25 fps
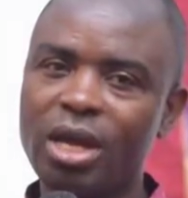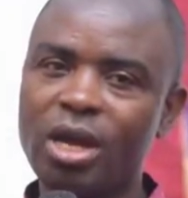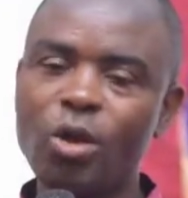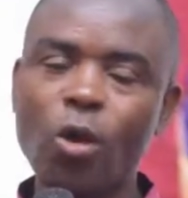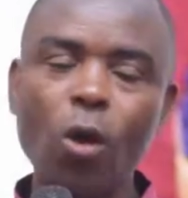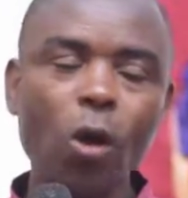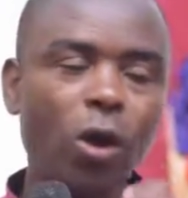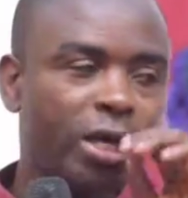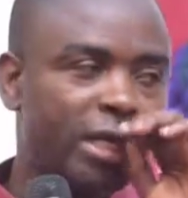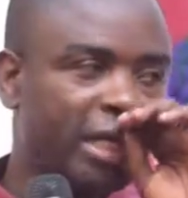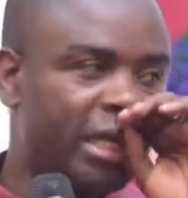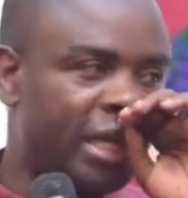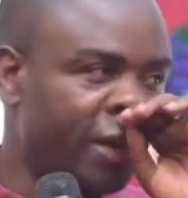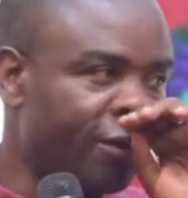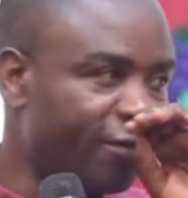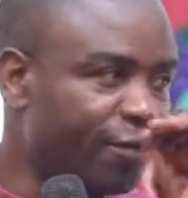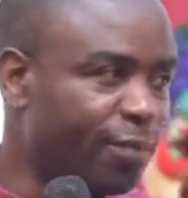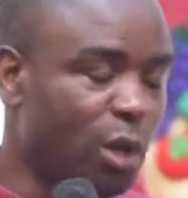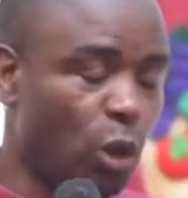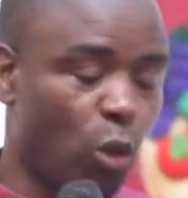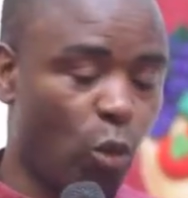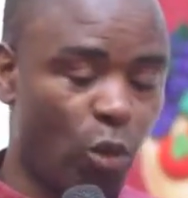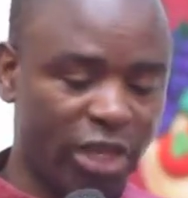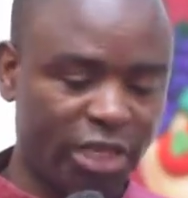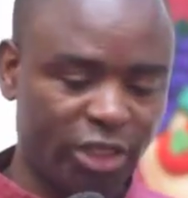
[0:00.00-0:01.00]
God, give
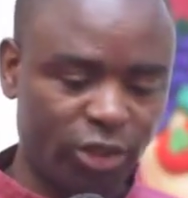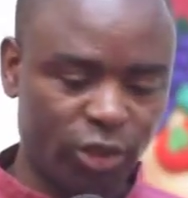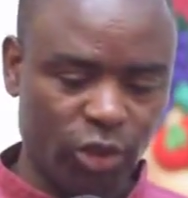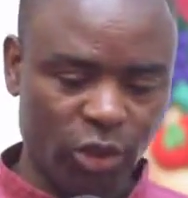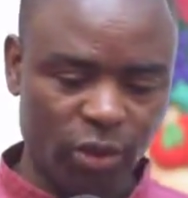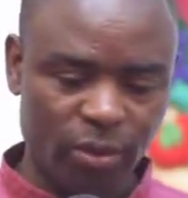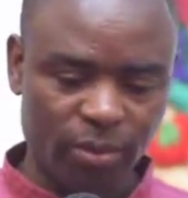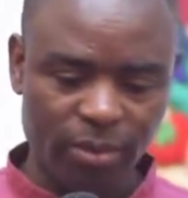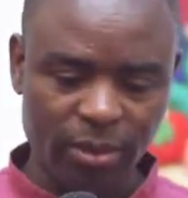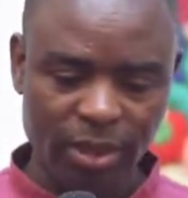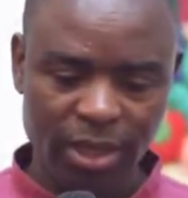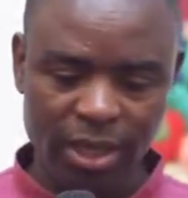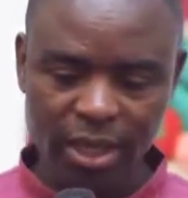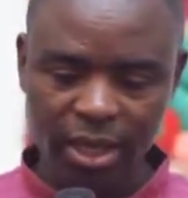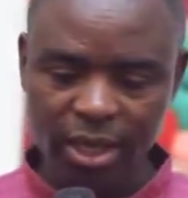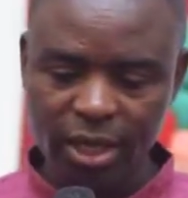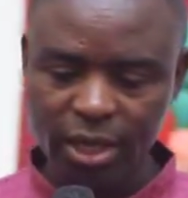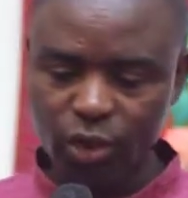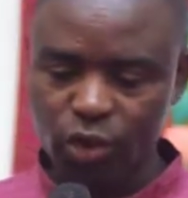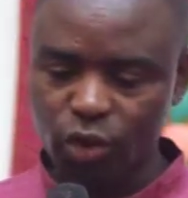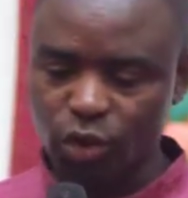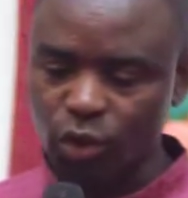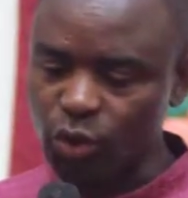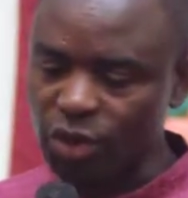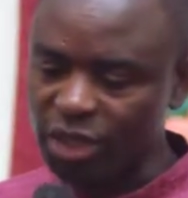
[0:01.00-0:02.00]
me wisdom
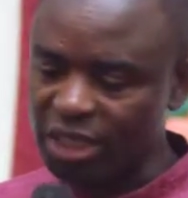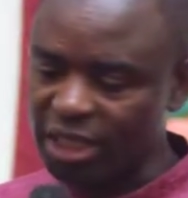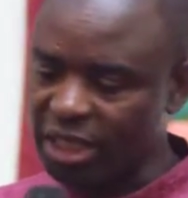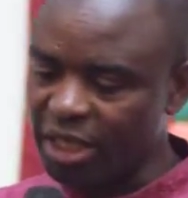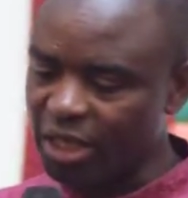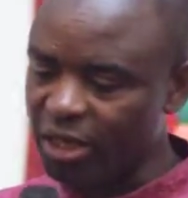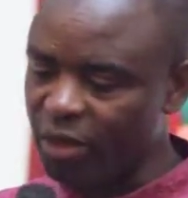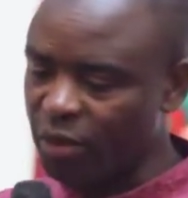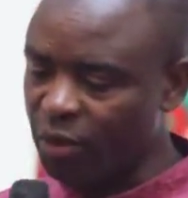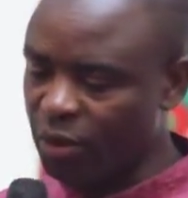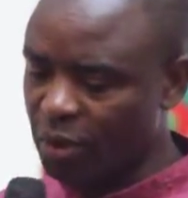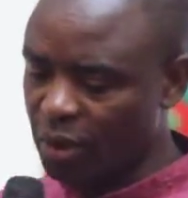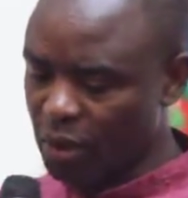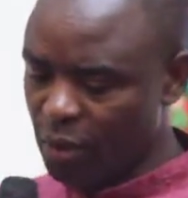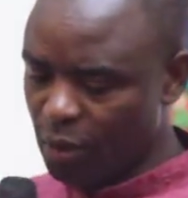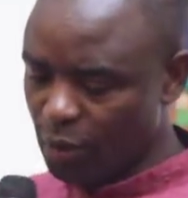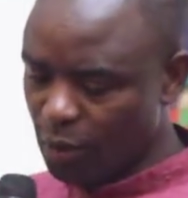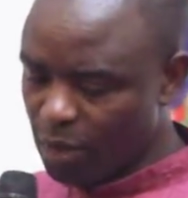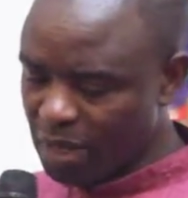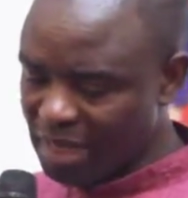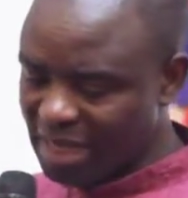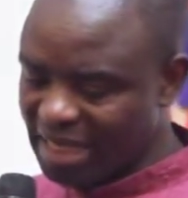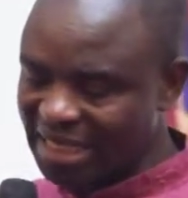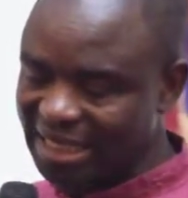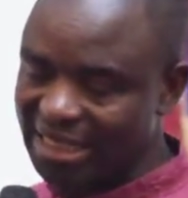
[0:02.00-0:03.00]
to deal
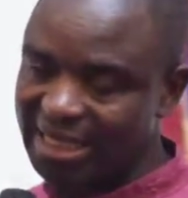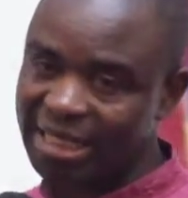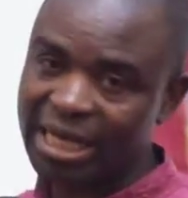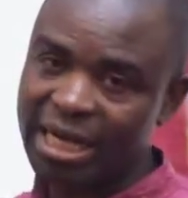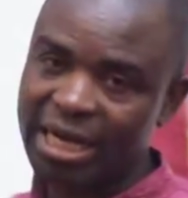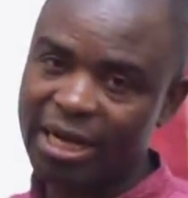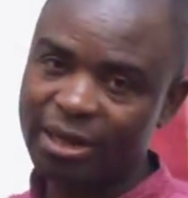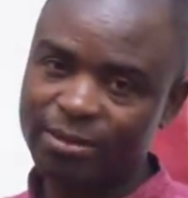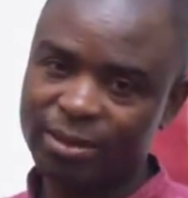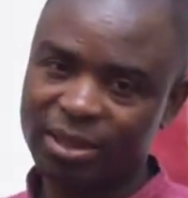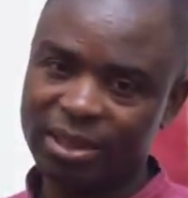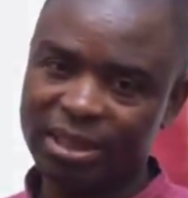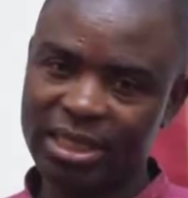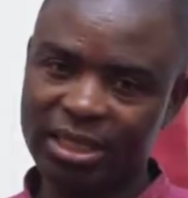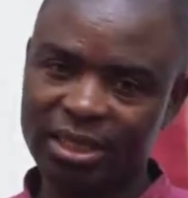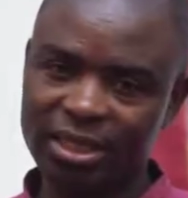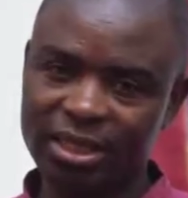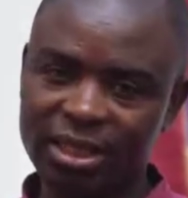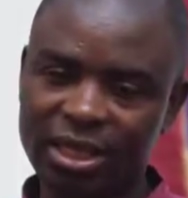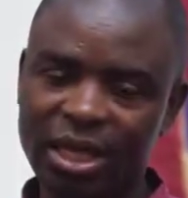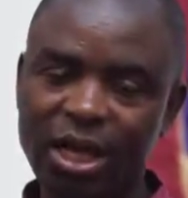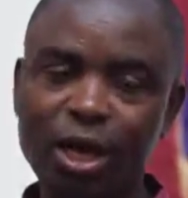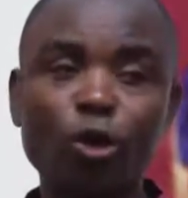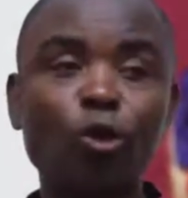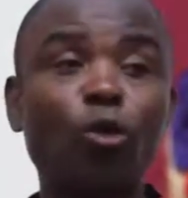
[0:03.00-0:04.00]
with this
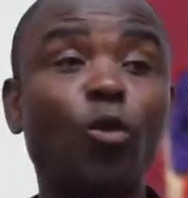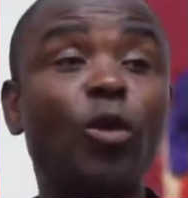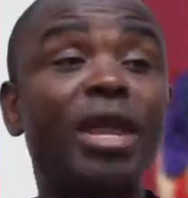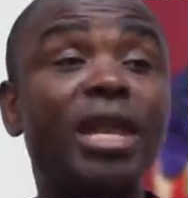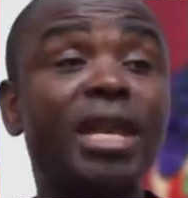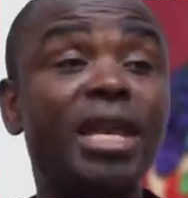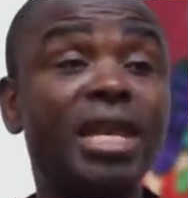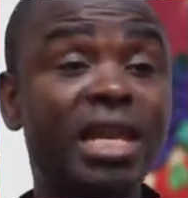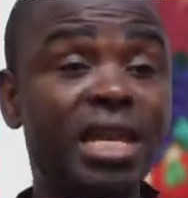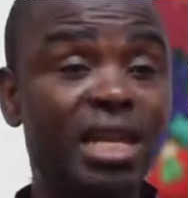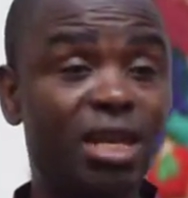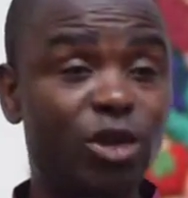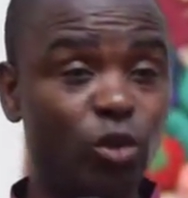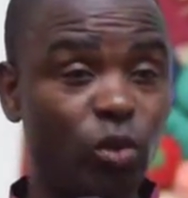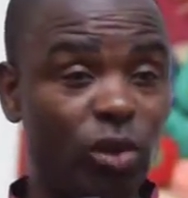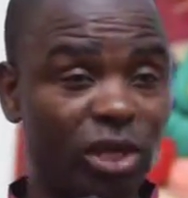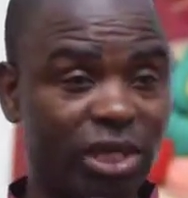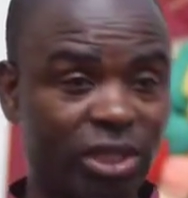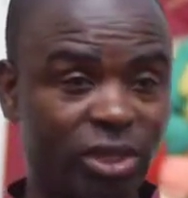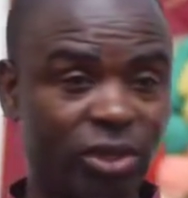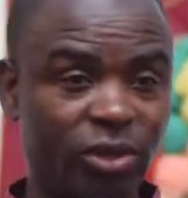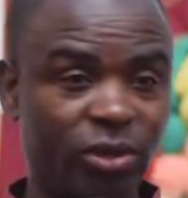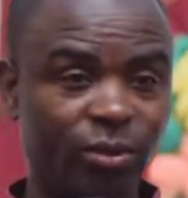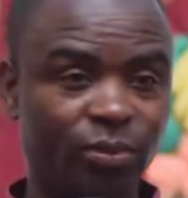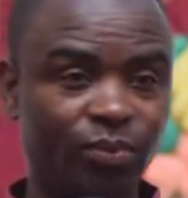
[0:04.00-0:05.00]
circumstance. We need
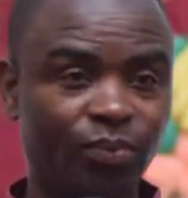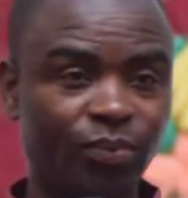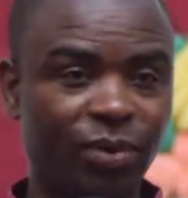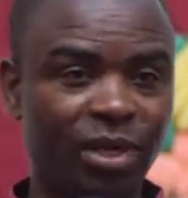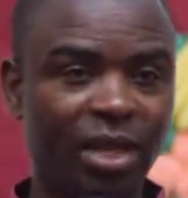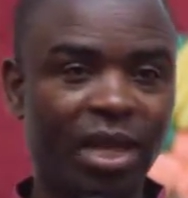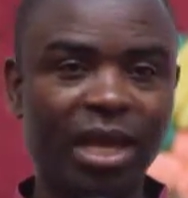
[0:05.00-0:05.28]
wisdom.